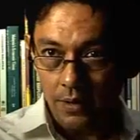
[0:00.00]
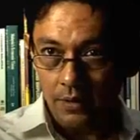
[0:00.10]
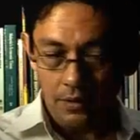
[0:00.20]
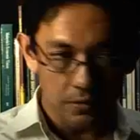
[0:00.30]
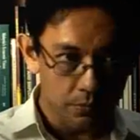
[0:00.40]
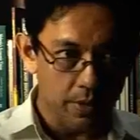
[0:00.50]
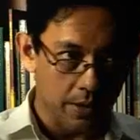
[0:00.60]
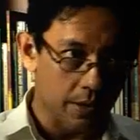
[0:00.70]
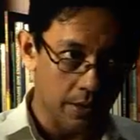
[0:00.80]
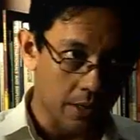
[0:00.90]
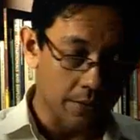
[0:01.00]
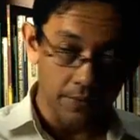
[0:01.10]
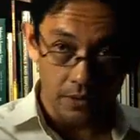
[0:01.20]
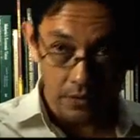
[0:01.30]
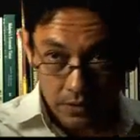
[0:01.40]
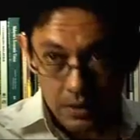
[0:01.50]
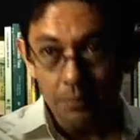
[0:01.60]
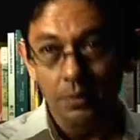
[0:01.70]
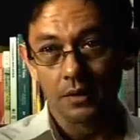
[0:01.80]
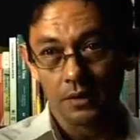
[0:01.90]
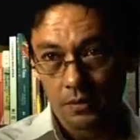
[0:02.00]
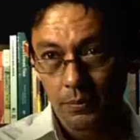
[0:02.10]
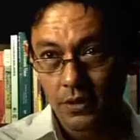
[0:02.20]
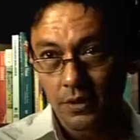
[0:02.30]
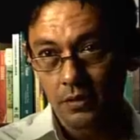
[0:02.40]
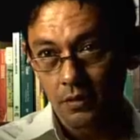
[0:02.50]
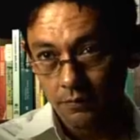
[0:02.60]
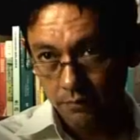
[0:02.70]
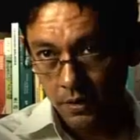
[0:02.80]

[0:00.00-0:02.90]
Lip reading: And that's why I have a deep suspicion of